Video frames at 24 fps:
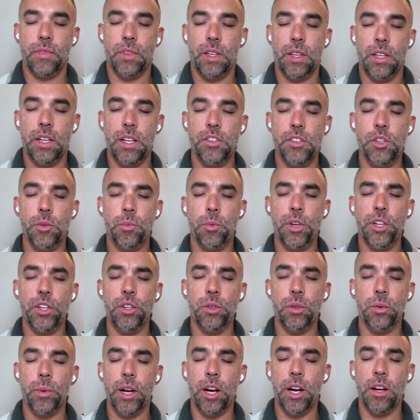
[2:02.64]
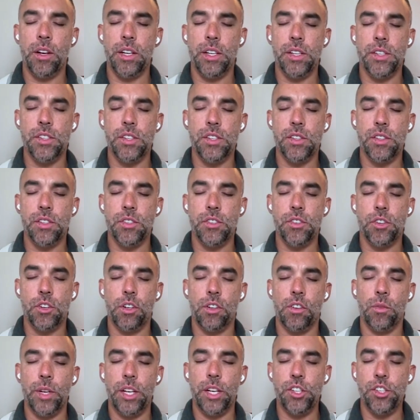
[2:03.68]
And as you bring your awareness to the
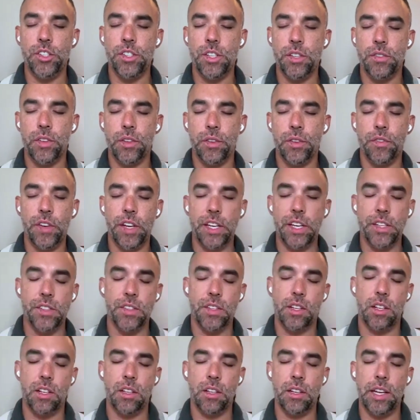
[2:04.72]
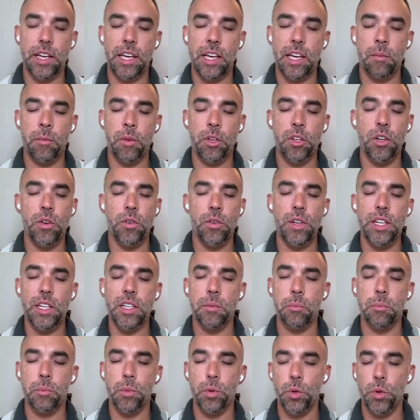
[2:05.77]
certain regions of your face that I'll name, you don't need to
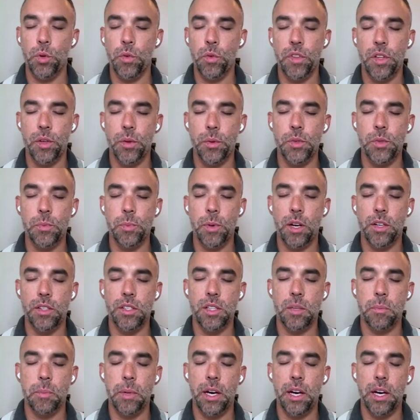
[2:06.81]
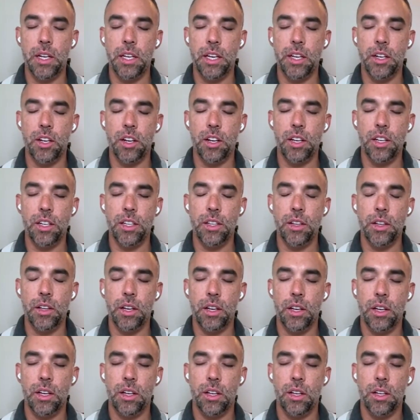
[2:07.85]
move those parts of the body at all,
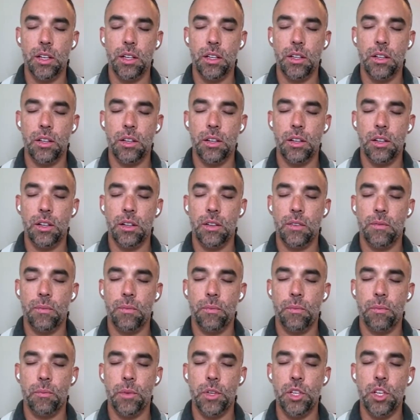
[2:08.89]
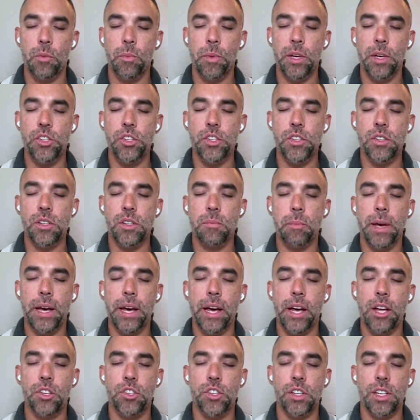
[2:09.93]
but you might just
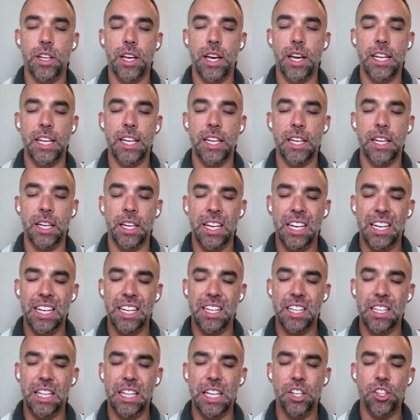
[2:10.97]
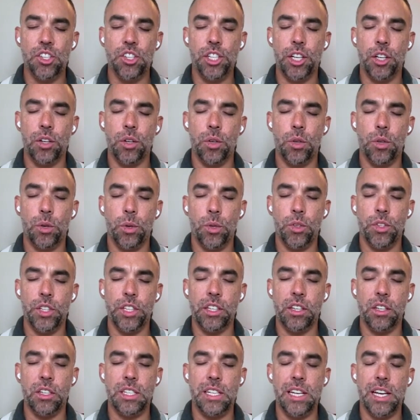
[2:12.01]
imagine any clenching or
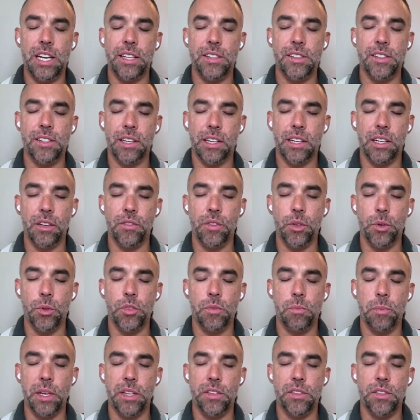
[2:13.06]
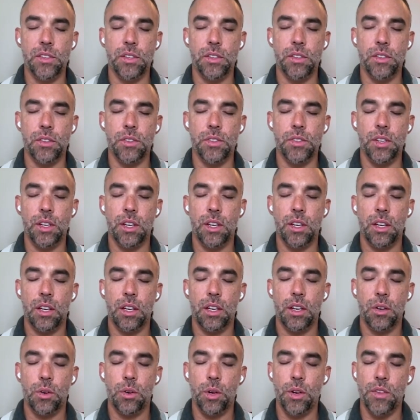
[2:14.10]
holding or tensing of those muscles
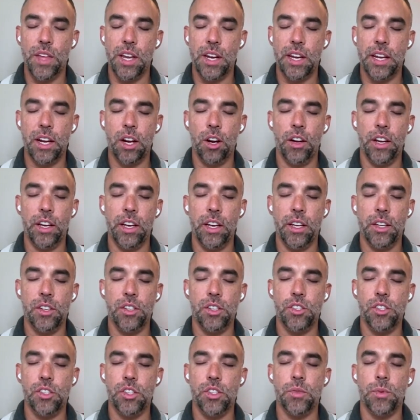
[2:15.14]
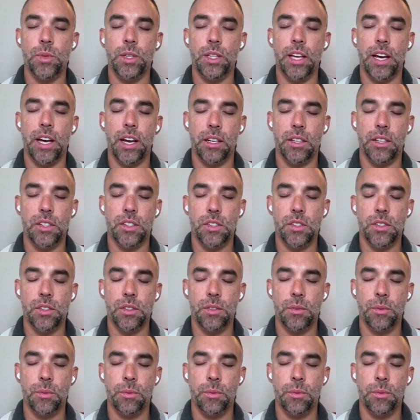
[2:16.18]
or that area to just relax.